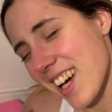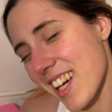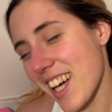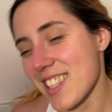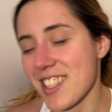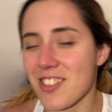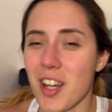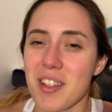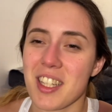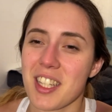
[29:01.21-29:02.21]
Can't describe
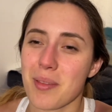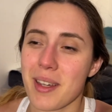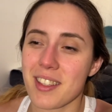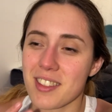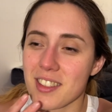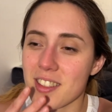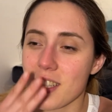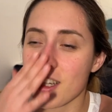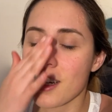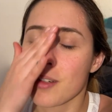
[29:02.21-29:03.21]
it any better,
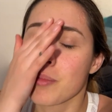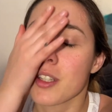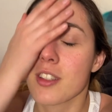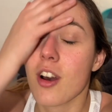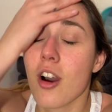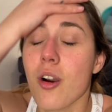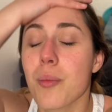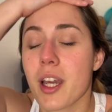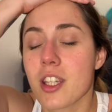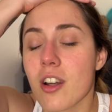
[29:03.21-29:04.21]
but oh
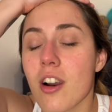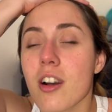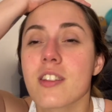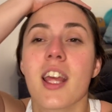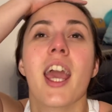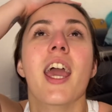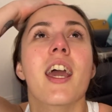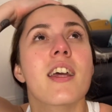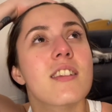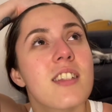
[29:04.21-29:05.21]
my god.
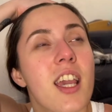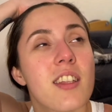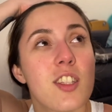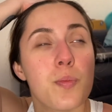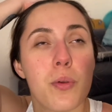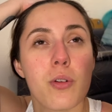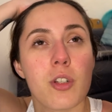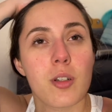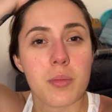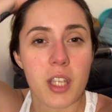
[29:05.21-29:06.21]
And yeah, this
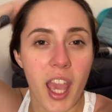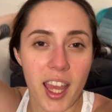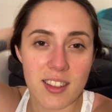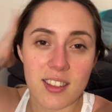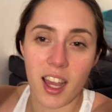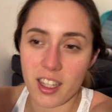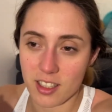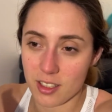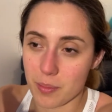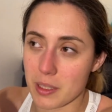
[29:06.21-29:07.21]
program, it has
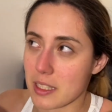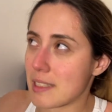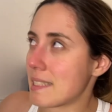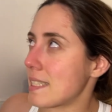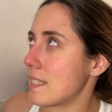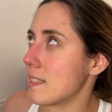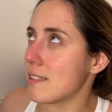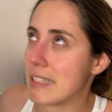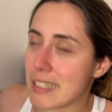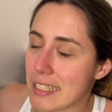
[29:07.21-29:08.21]
cycle, but as
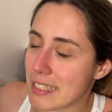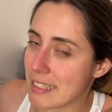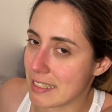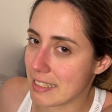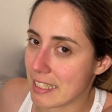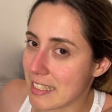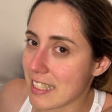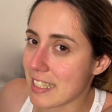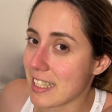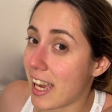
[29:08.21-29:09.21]
you guys can
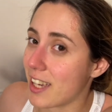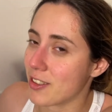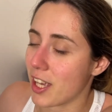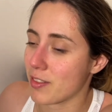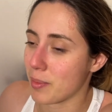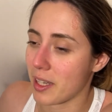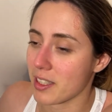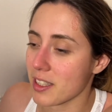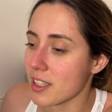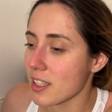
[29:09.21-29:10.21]
see, I don't have a
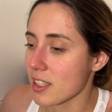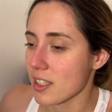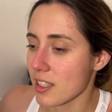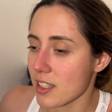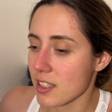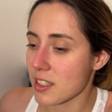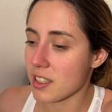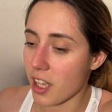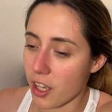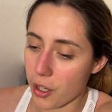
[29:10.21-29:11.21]
bike,
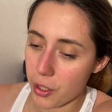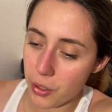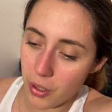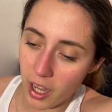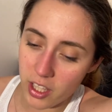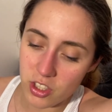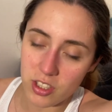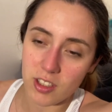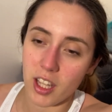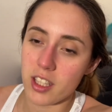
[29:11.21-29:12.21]
so I
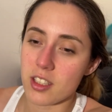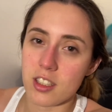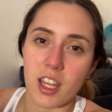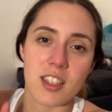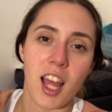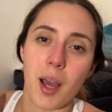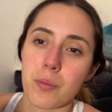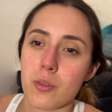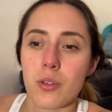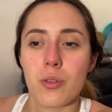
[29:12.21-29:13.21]
just like
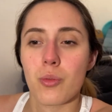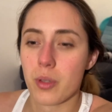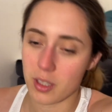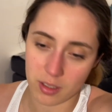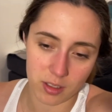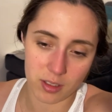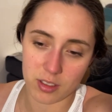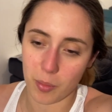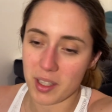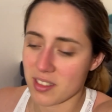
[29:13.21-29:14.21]
adapt with
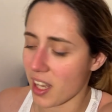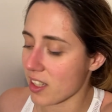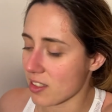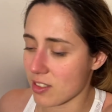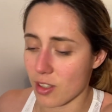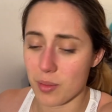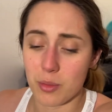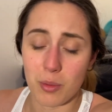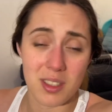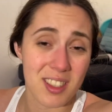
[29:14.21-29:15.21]
some exercise, some
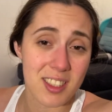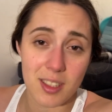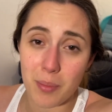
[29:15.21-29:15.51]
resistance